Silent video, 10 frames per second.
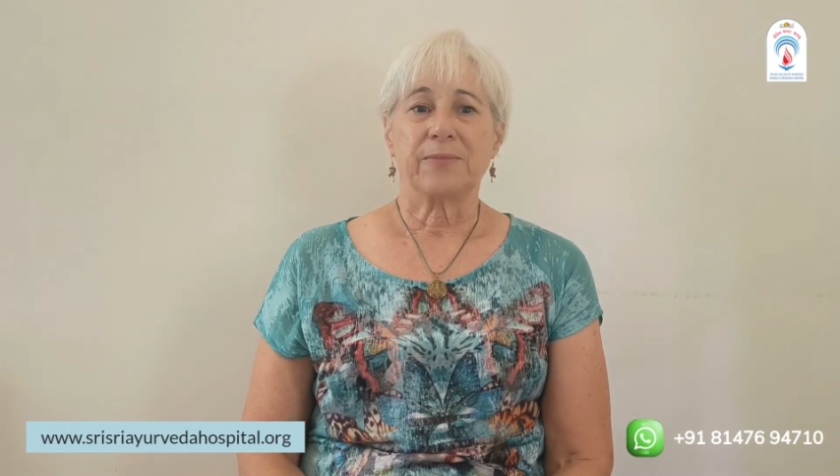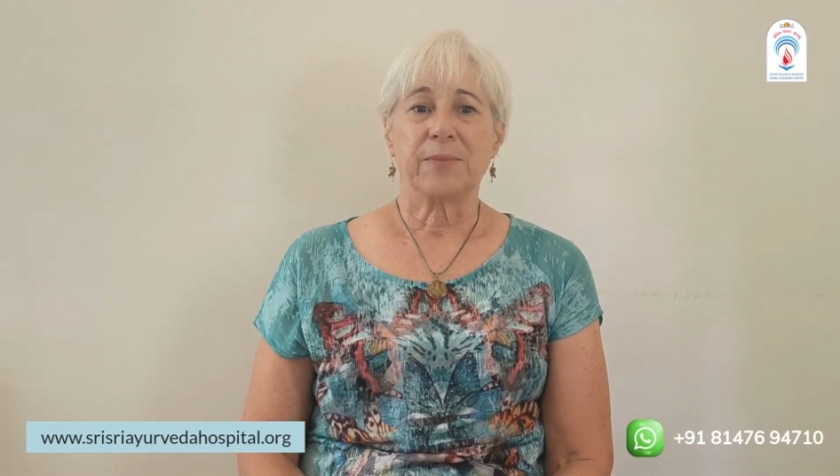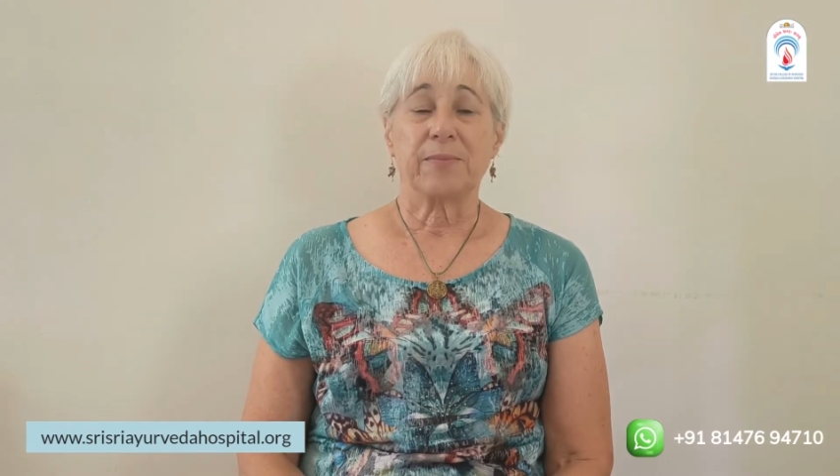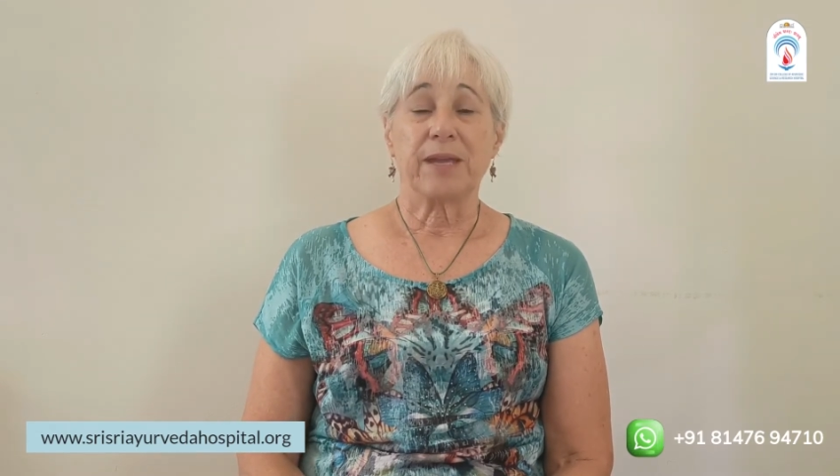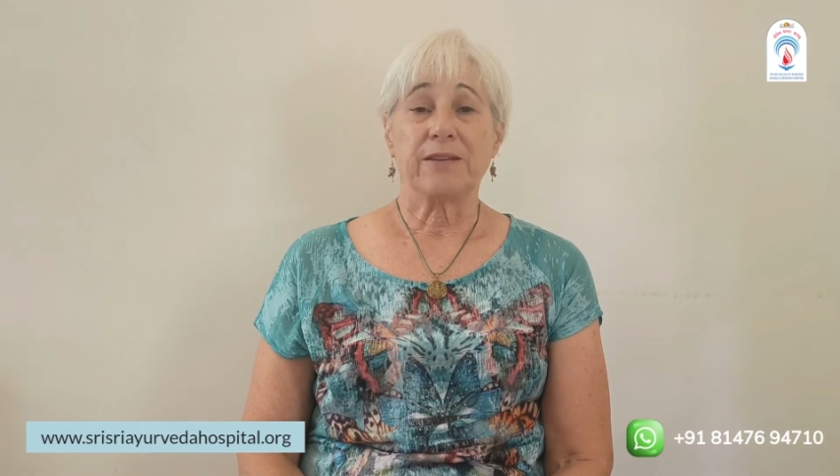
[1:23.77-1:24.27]
The
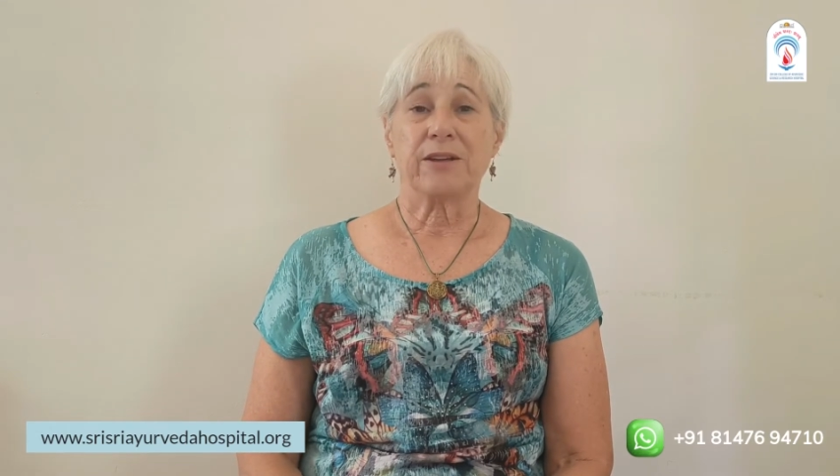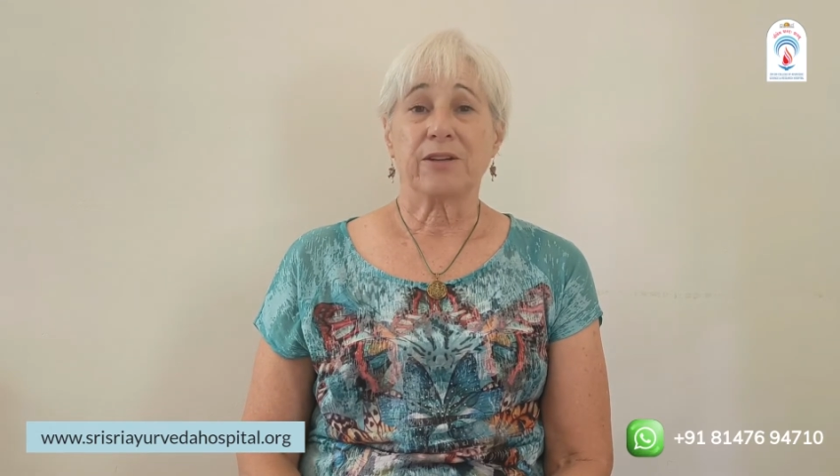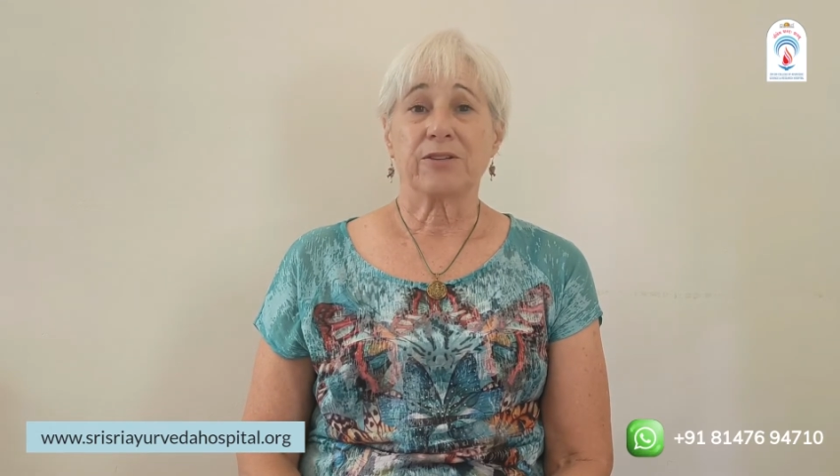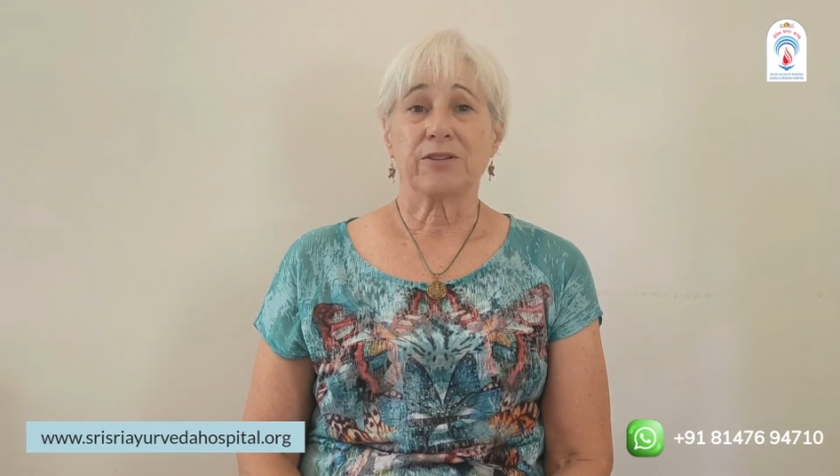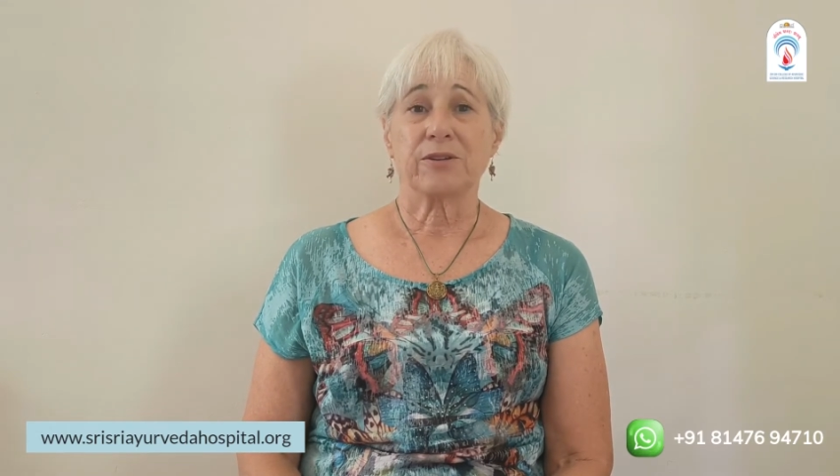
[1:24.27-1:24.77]
main
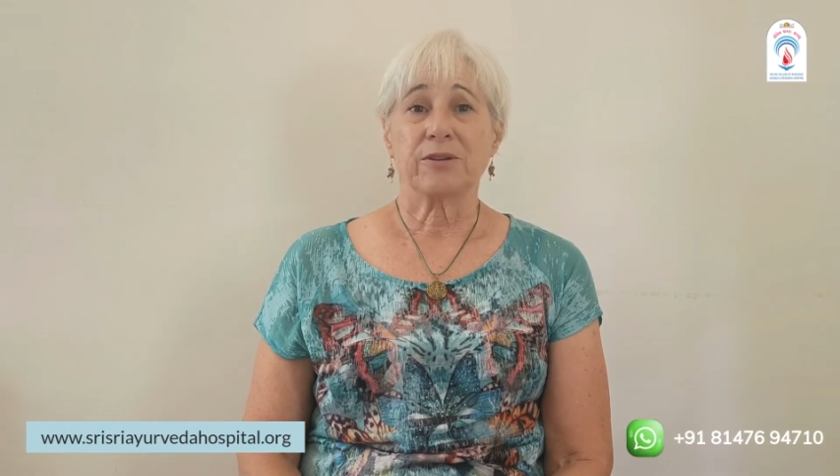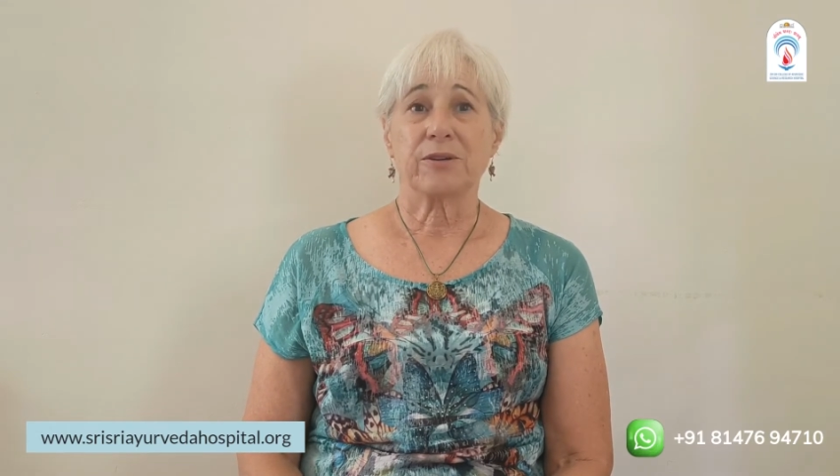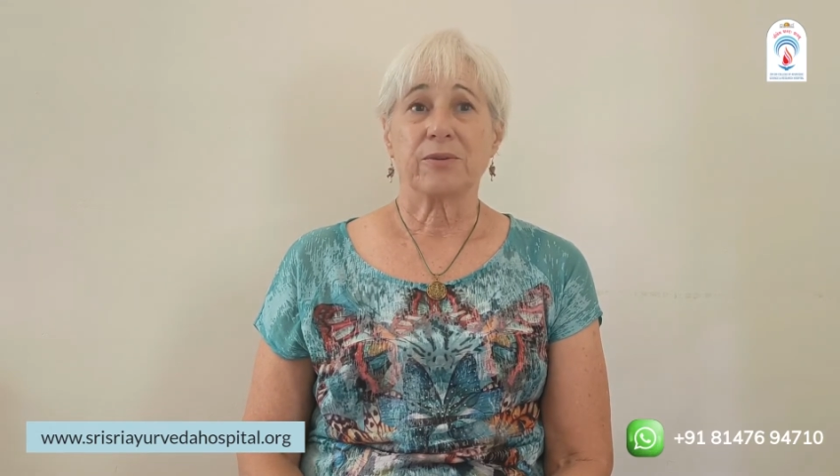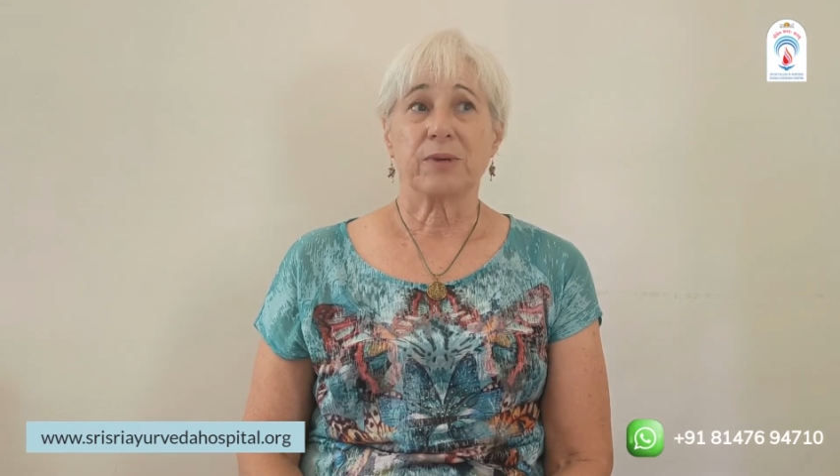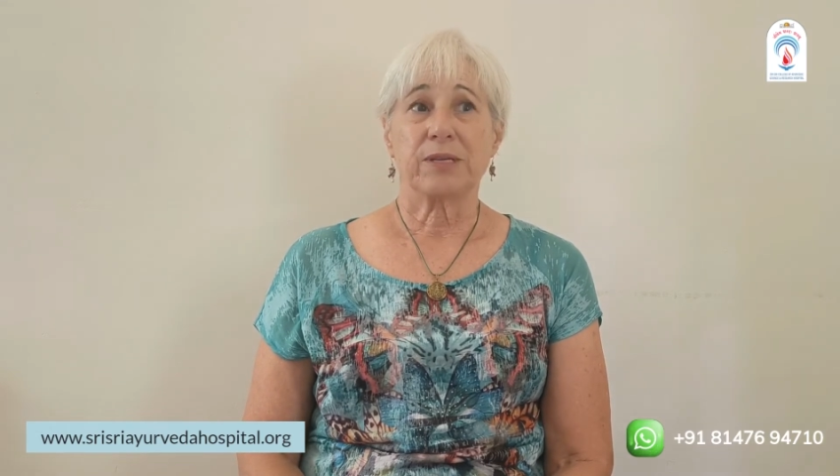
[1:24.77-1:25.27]
doctor
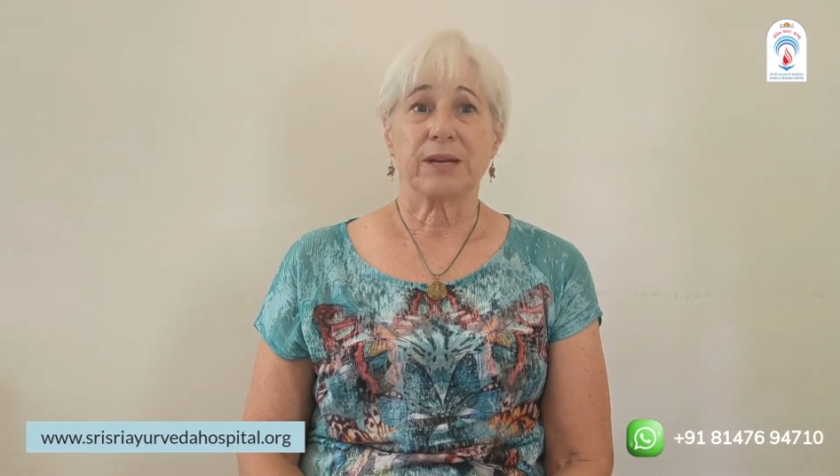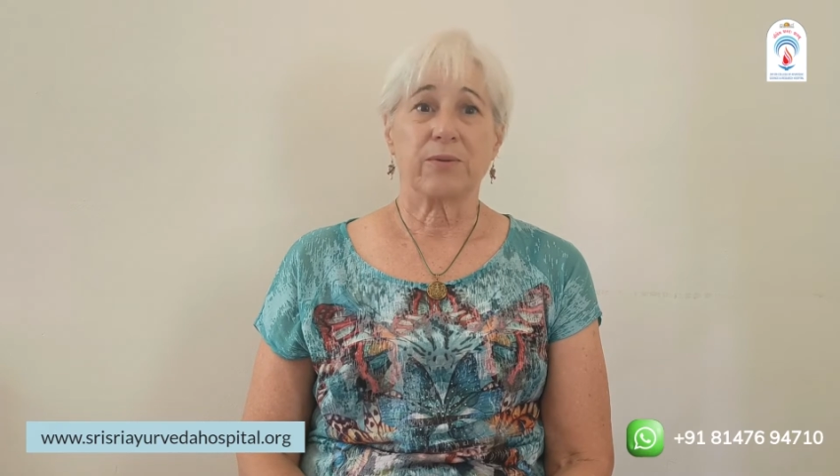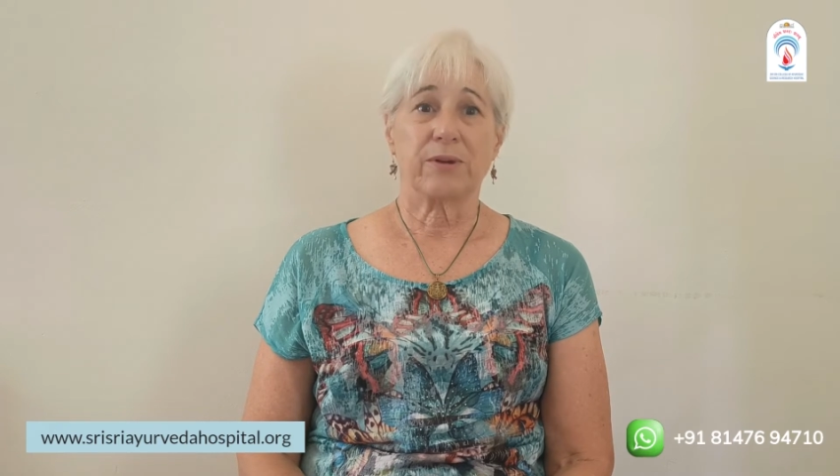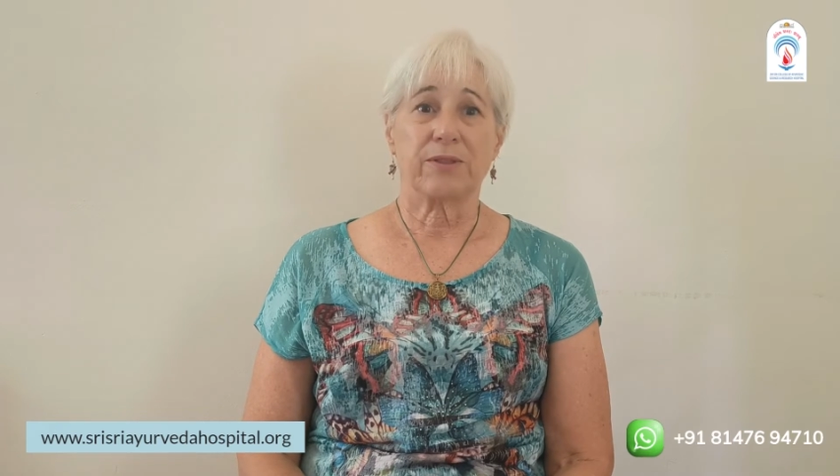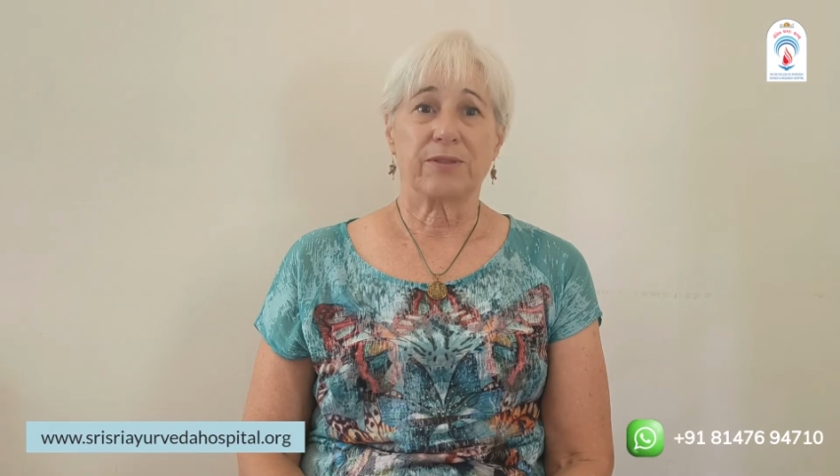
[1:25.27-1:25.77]
we dealt
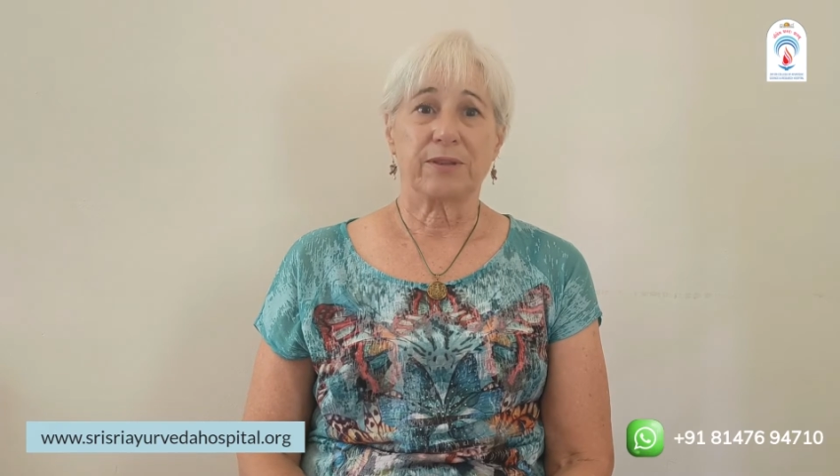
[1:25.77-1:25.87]
with